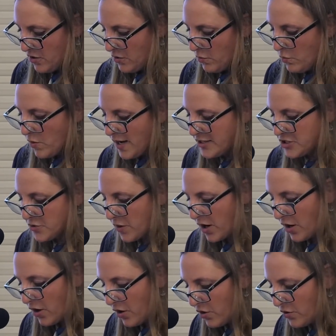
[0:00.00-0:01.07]
What do our
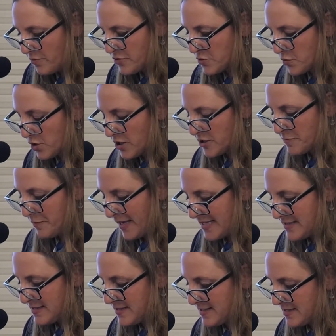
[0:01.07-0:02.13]
homes,
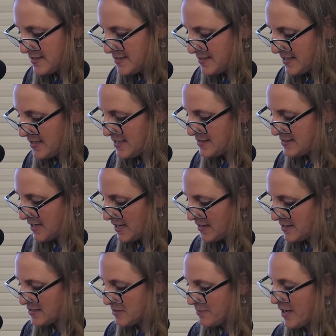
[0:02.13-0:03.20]
workspaces, and cities tell
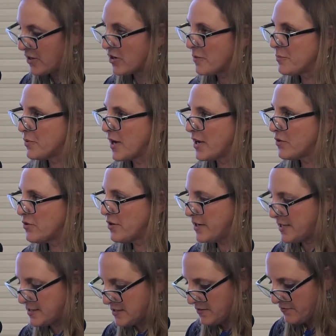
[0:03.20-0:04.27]
us about our
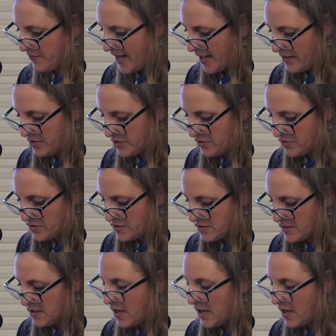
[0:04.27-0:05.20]
priorities and values?